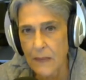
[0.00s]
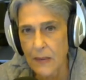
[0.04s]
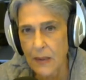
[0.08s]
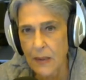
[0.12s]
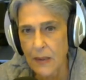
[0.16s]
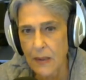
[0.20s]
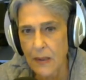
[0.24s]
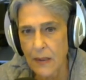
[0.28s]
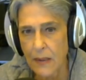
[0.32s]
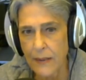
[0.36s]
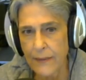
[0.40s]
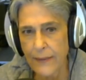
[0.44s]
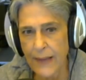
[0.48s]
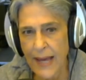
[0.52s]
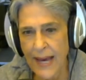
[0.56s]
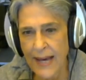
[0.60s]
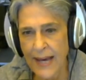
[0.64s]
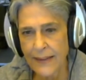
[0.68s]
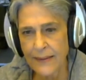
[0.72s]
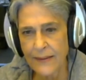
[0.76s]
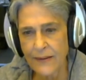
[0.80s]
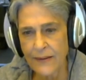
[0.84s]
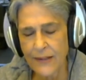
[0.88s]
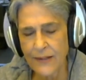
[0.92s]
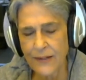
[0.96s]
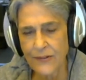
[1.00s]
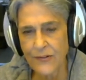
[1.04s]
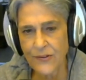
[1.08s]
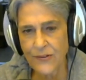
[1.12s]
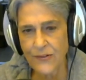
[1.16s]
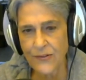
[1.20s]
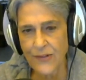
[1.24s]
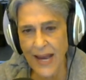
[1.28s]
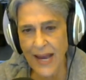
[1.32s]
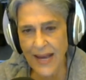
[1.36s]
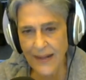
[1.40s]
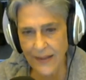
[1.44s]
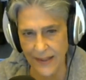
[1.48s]
that the
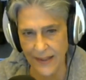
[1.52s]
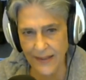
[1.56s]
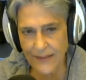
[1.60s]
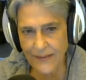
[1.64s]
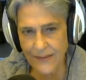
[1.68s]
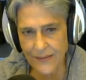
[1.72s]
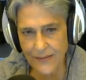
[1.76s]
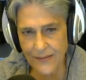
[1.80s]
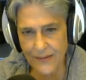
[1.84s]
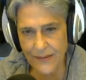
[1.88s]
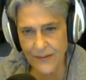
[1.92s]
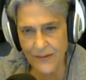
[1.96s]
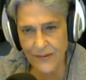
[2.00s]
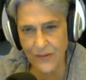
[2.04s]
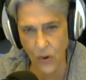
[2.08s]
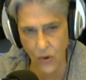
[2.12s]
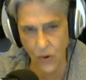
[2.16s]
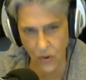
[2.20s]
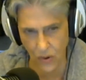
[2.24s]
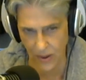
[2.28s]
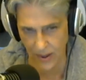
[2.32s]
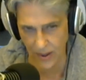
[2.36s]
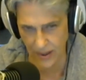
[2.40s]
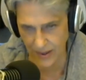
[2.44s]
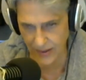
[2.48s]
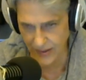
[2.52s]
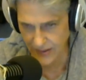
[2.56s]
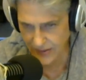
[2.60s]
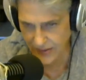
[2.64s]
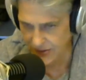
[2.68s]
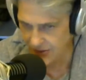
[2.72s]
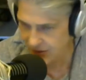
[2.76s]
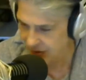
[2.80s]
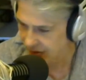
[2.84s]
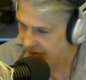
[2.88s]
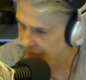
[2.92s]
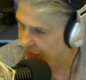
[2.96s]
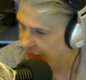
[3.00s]

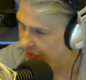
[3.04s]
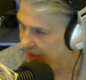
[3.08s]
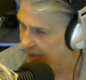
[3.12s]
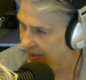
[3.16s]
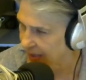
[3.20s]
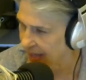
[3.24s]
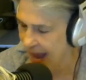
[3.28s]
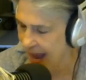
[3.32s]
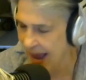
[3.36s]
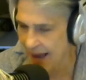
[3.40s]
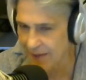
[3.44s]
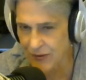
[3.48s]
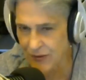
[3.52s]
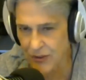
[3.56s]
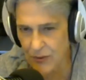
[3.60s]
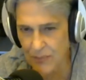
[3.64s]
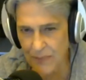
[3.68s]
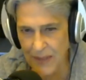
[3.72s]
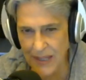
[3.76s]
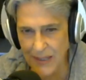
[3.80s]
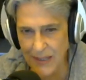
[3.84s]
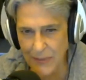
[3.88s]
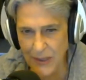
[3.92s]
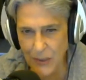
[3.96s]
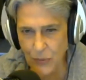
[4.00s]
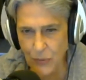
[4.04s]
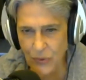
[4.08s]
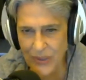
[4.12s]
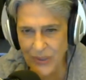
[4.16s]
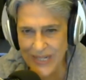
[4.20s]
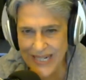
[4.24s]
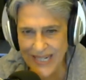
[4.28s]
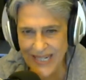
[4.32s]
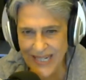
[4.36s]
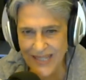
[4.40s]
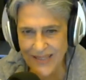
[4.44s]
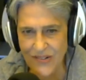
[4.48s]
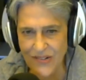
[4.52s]
senators will have to maybe
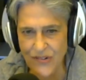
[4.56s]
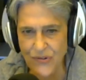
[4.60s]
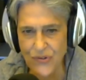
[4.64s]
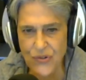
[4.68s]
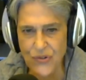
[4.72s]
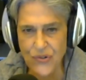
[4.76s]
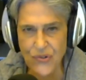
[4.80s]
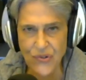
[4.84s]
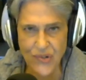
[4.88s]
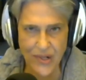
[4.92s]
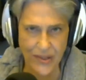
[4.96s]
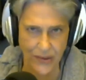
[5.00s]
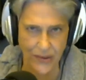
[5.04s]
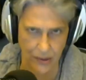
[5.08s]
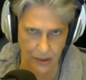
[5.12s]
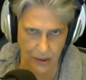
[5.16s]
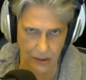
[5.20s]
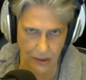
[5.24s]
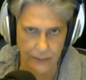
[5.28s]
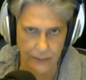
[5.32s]
reconsider.